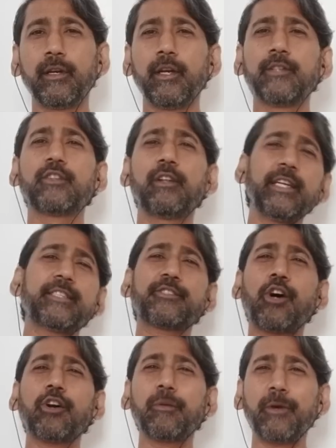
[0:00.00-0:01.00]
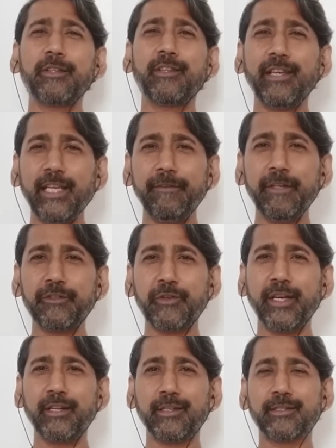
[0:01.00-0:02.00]
So let's talk about the EV
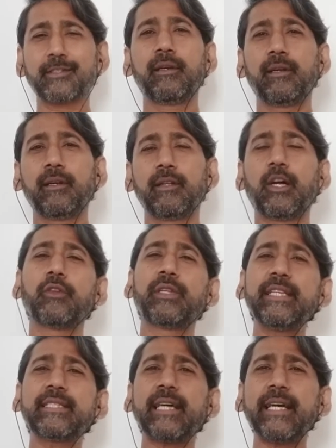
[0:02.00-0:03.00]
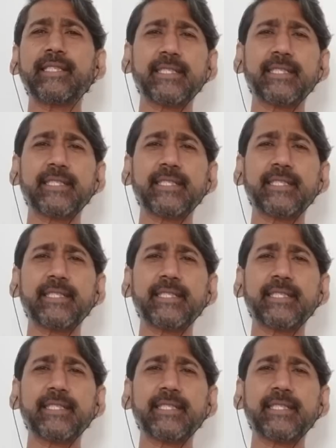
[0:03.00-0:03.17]
traders. Now these guys